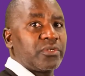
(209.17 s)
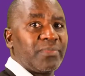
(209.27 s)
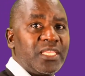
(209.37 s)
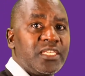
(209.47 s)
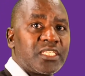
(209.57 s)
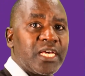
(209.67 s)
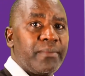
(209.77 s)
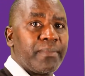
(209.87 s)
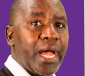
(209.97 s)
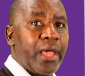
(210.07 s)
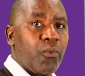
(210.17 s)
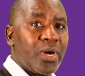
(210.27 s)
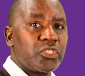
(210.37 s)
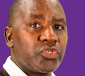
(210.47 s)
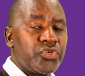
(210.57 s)
but this time I
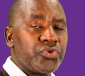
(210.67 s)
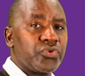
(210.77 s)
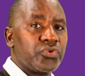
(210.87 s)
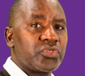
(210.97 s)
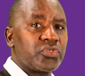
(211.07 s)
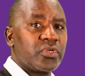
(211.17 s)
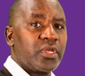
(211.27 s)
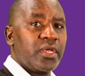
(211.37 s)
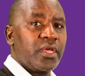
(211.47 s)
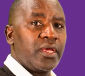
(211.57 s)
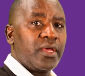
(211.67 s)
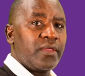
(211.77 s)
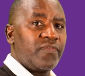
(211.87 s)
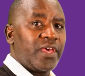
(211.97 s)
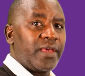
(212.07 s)
want to use
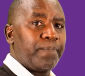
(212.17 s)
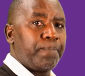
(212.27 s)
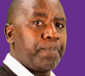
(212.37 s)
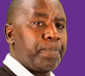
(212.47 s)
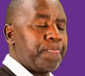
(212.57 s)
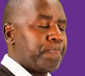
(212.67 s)
the